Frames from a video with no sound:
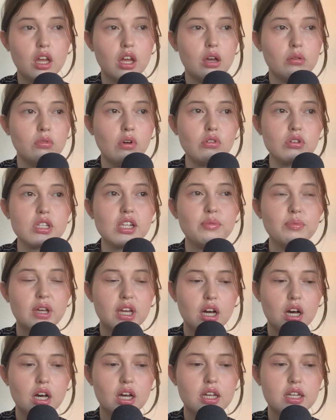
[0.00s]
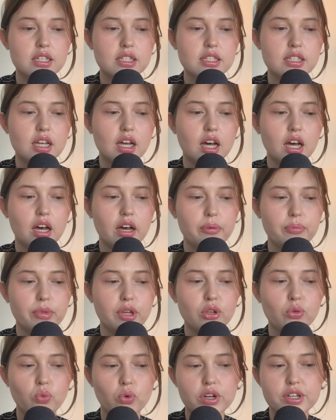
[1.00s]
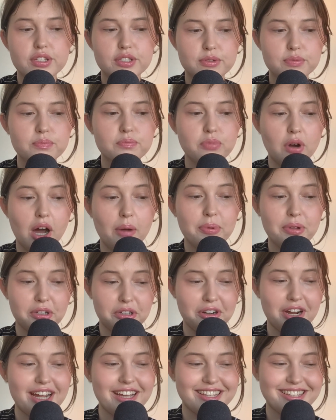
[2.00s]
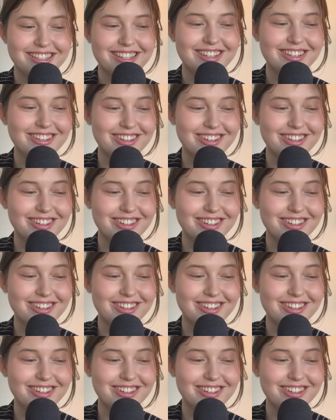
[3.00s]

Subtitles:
mostly because it was popularized,